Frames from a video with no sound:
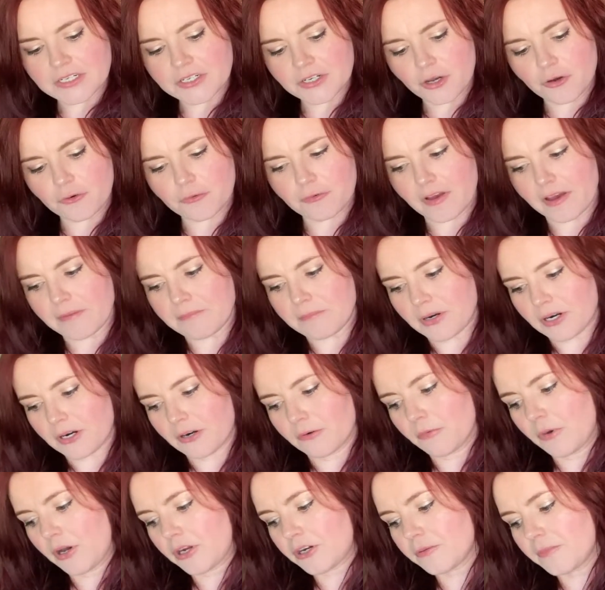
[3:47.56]
November,
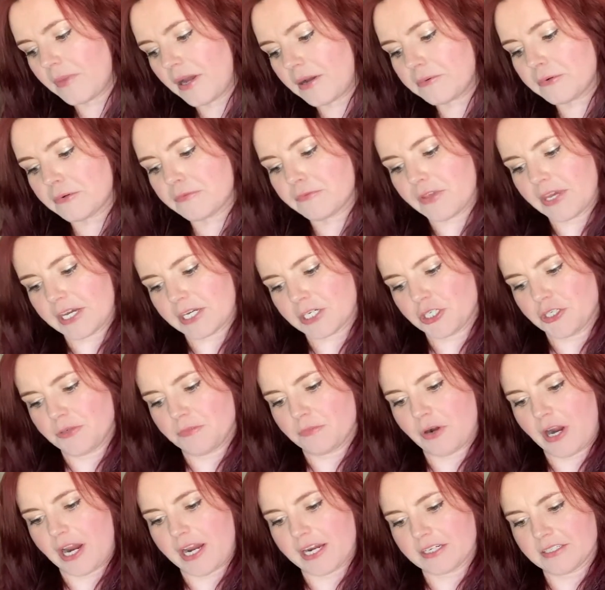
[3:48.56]
what are my reflection
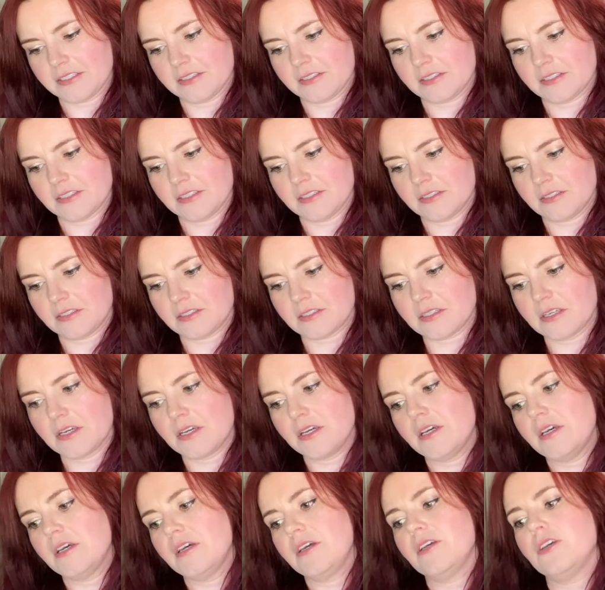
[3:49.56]
practices?
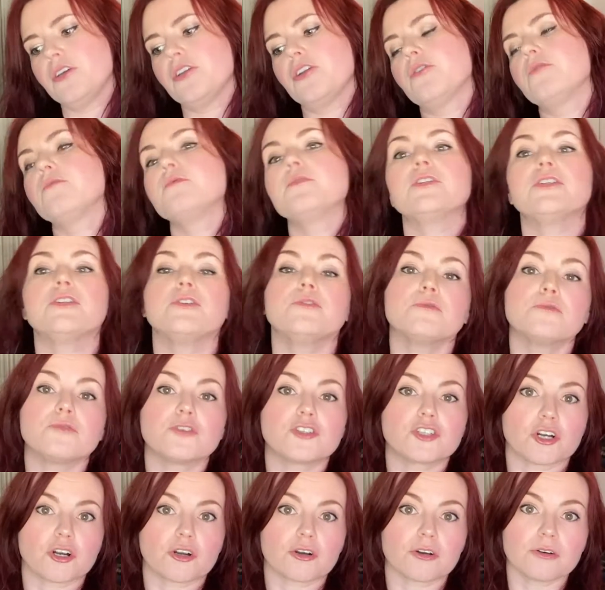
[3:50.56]
You know, do you
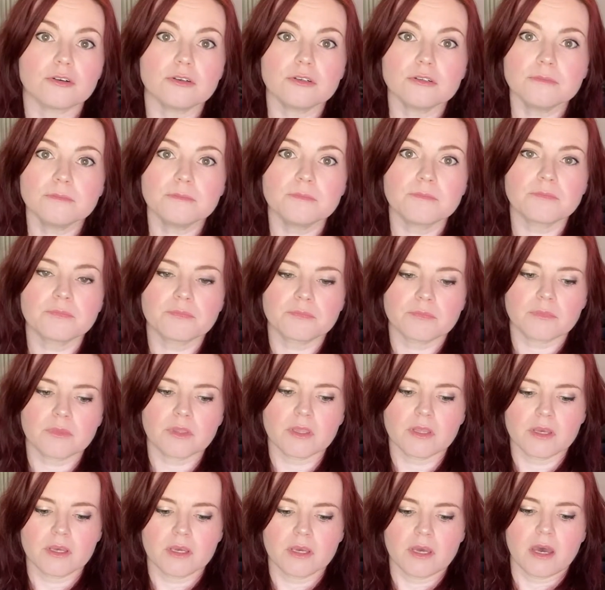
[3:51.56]
journal?
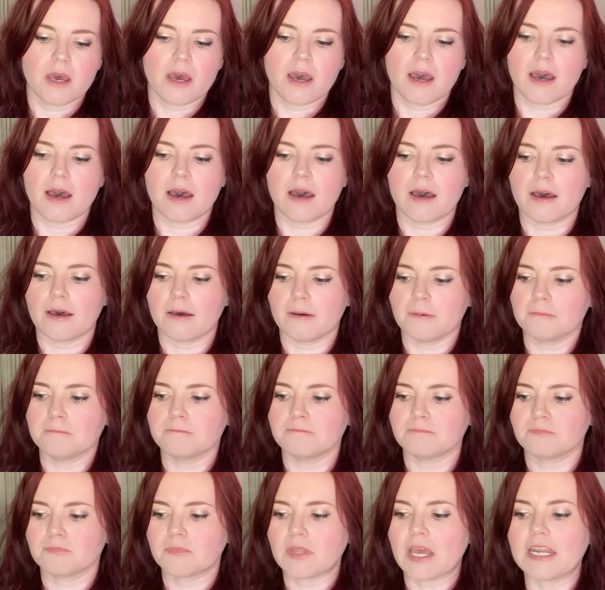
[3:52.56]

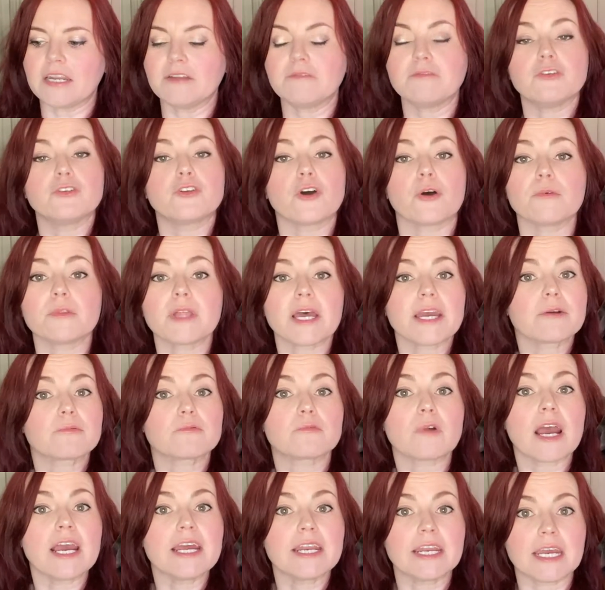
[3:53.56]
And if you don't like
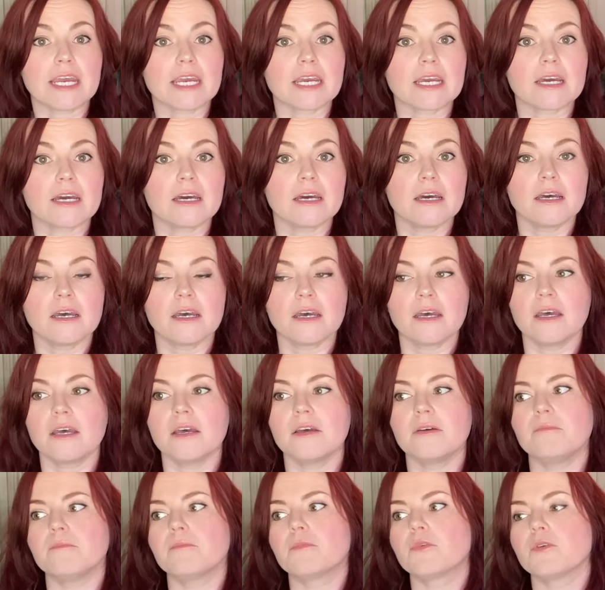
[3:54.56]
writing,
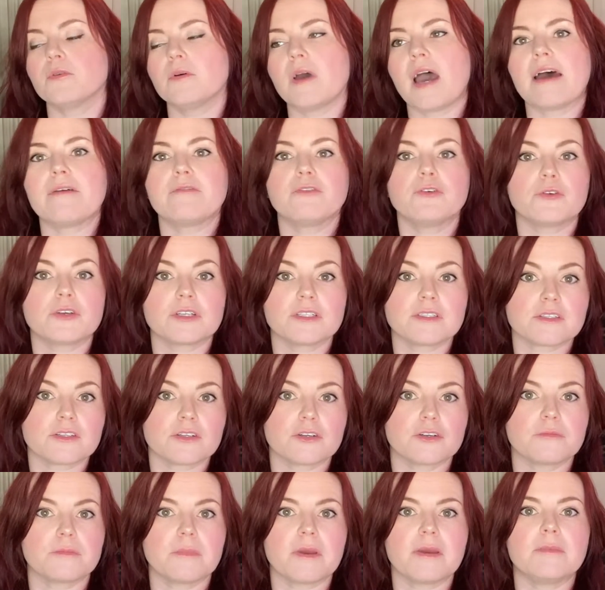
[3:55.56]
have you
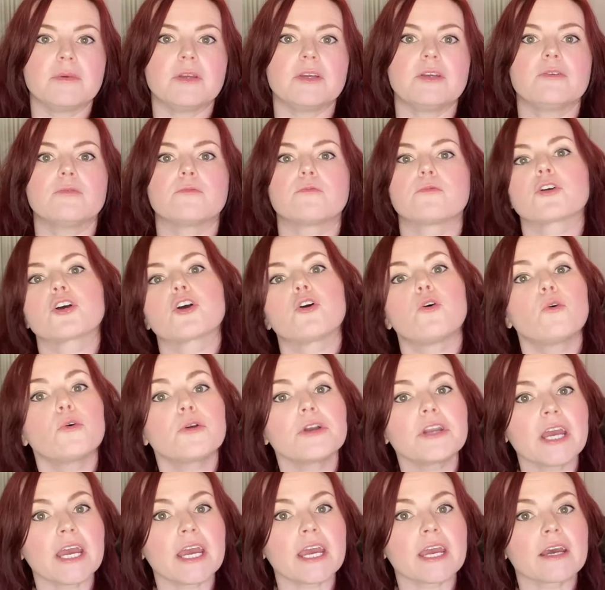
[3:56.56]
considered maybe
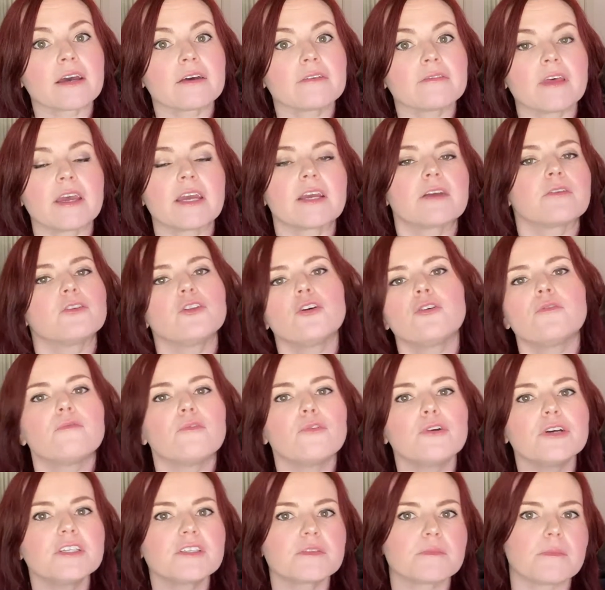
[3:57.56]
recording, like, you know,
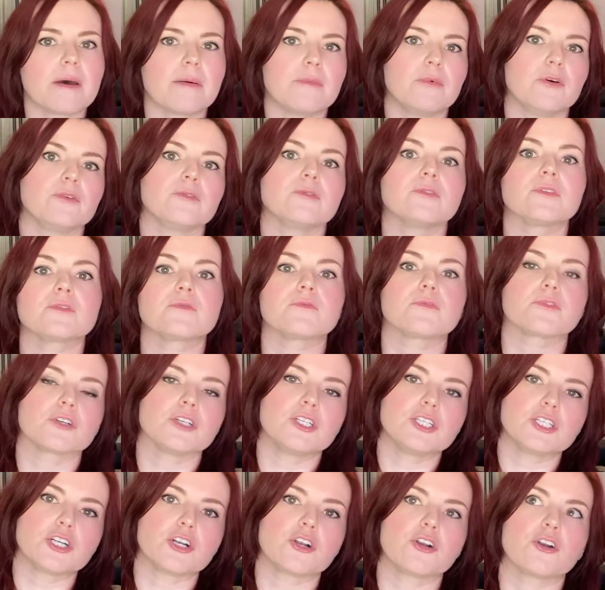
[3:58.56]
voice memos for a
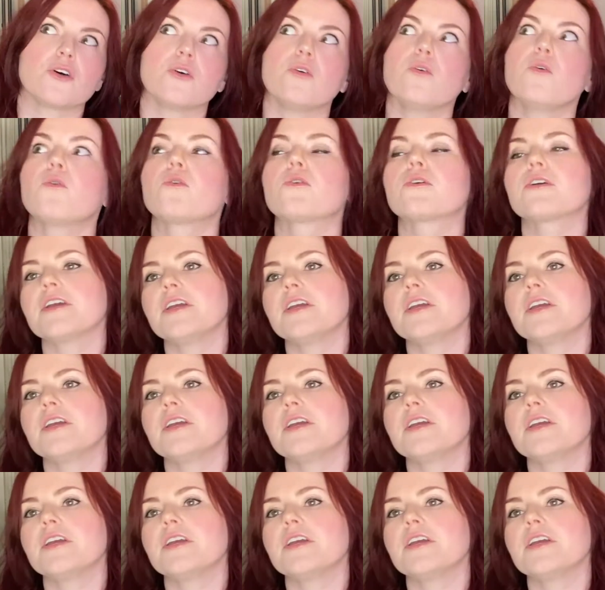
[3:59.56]
journal, or